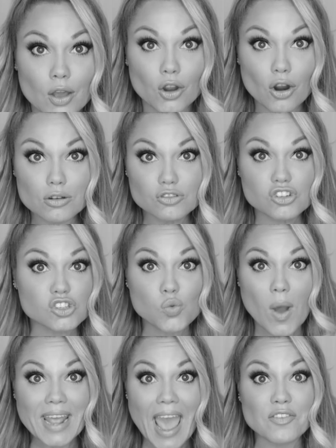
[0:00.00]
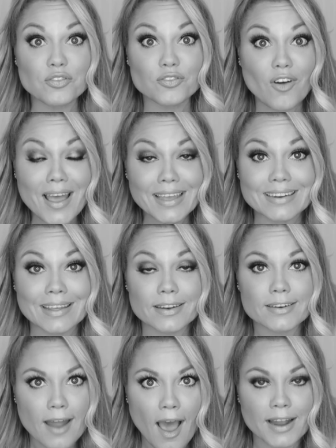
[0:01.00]
Girls just want to have fun,
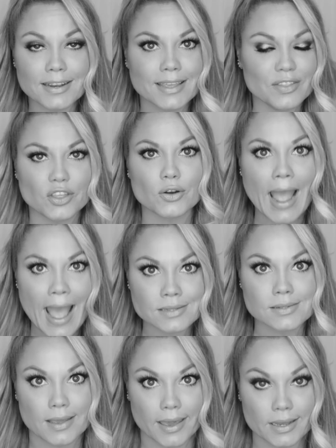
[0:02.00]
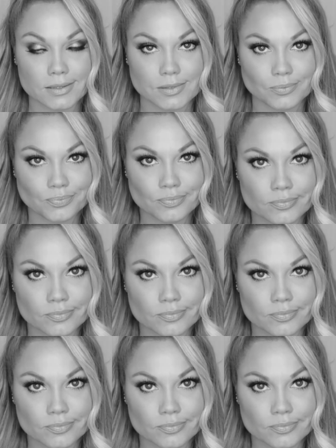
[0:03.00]
not get their ass kicked.